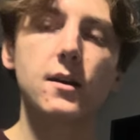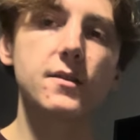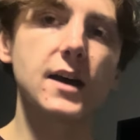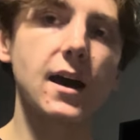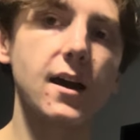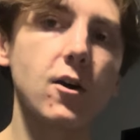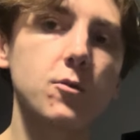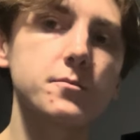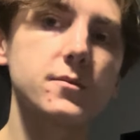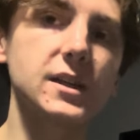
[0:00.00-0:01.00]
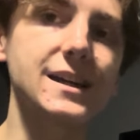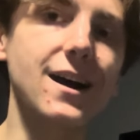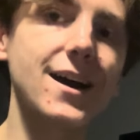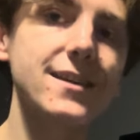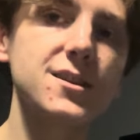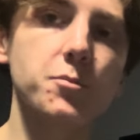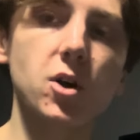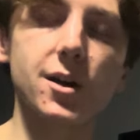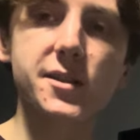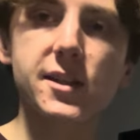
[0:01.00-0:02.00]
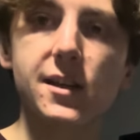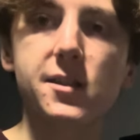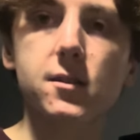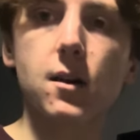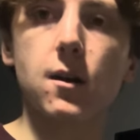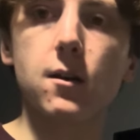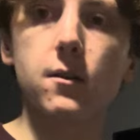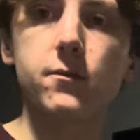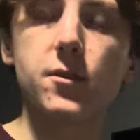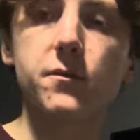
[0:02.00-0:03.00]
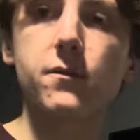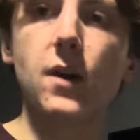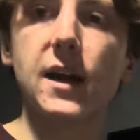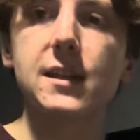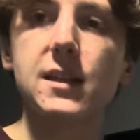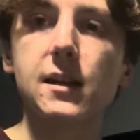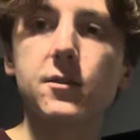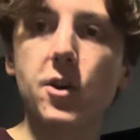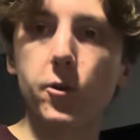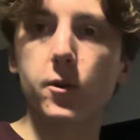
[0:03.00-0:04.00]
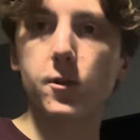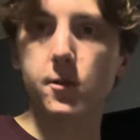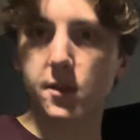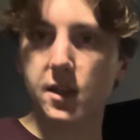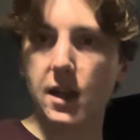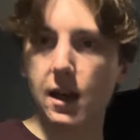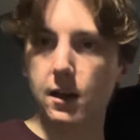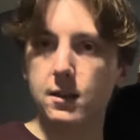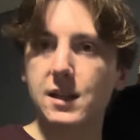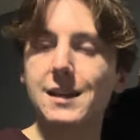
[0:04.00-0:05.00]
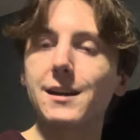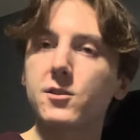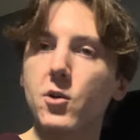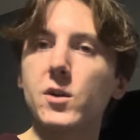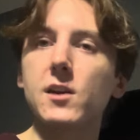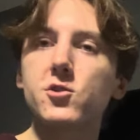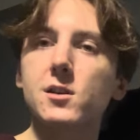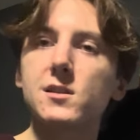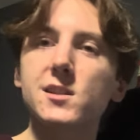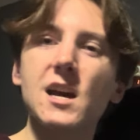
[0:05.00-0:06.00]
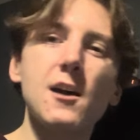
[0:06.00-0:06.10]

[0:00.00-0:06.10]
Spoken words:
that help guide the process of finding donors and getting donations,